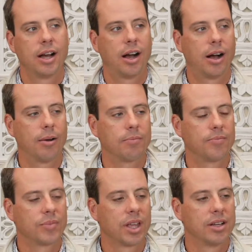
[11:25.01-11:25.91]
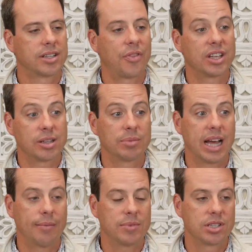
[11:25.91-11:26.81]
So I think
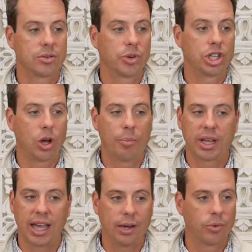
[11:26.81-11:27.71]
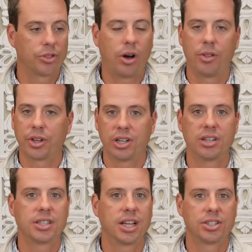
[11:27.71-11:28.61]
sometimes we show up again with all the good
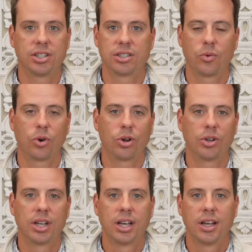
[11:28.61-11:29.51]
intentions in the world